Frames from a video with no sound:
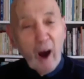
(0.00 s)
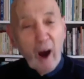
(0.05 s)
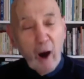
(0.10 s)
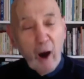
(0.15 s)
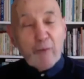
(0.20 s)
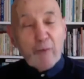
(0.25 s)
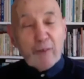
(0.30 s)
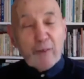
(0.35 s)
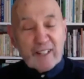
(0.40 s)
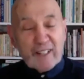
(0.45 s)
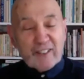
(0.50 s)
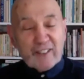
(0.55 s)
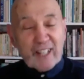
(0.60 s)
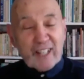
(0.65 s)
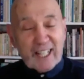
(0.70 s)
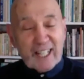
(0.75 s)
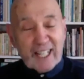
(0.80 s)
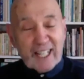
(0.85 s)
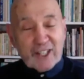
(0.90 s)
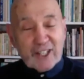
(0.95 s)
Often it's a
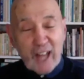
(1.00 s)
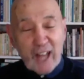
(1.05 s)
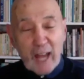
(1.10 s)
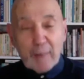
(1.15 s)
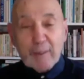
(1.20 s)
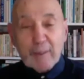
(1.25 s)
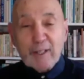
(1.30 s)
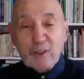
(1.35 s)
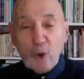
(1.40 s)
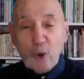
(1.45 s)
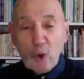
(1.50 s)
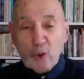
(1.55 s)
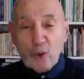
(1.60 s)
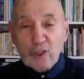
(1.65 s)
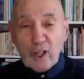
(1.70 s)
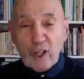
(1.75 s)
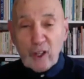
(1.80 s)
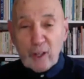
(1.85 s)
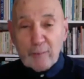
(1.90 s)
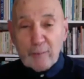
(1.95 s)
cliche, but it
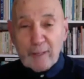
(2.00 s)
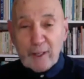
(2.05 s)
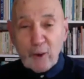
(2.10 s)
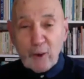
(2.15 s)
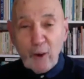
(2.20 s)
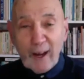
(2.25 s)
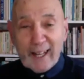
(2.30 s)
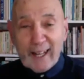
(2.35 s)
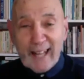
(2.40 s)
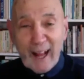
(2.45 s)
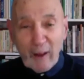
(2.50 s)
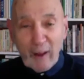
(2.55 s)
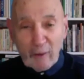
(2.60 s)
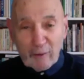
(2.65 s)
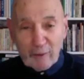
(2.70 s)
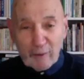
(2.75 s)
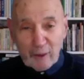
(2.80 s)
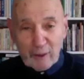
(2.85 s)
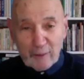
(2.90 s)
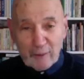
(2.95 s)
also can be quite
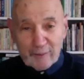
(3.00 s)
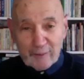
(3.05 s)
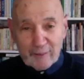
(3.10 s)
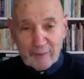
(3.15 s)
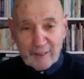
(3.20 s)
helpful.